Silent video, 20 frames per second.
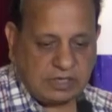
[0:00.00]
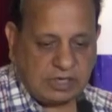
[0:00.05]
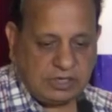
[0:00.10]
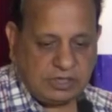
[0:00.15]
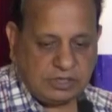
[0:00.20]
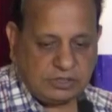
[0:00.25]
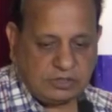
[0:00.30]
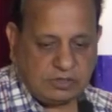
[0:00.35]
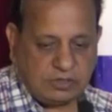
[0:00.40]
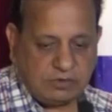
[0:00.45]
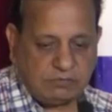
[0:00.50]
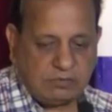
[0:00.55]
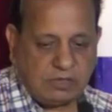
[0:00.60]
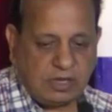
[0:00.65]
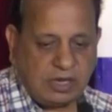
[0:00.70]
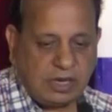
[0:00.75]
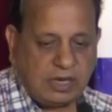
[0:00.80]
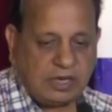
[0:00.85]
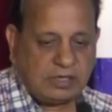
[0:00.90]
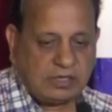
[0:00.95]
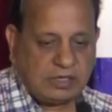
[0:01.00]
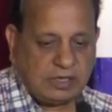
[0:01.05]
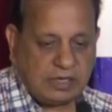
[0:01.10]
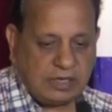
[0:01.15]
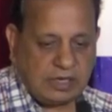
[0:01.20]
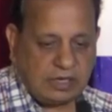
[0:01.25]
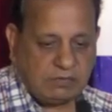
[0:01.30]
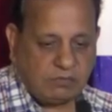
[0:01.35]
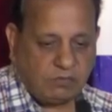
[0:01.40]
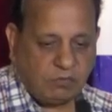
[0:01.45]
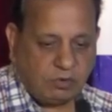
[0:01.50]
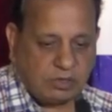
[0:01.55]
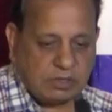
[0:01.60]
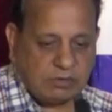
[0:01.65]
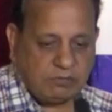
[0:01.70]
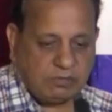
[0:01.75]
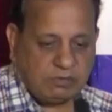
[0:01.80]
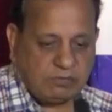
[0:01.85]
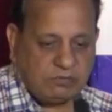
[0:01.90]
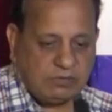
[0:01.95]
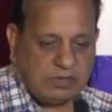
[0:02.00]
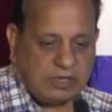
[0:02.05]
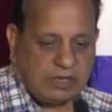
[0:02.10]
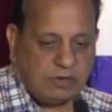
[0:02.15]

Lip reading: condition of the heart and whatever we